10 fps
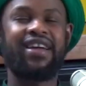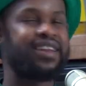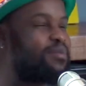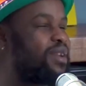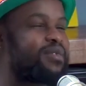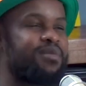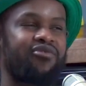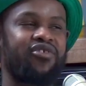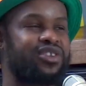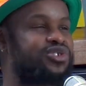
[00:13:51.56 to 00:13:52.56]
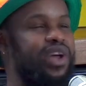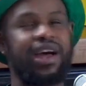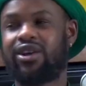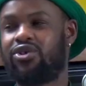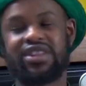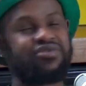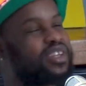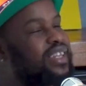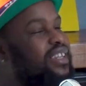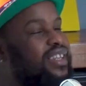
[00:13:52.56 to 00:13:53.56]
and I'm like, I don't
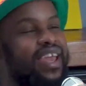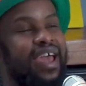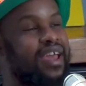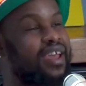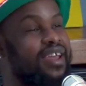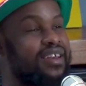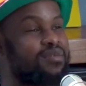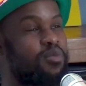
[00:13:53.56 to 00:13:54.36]
even care anymore.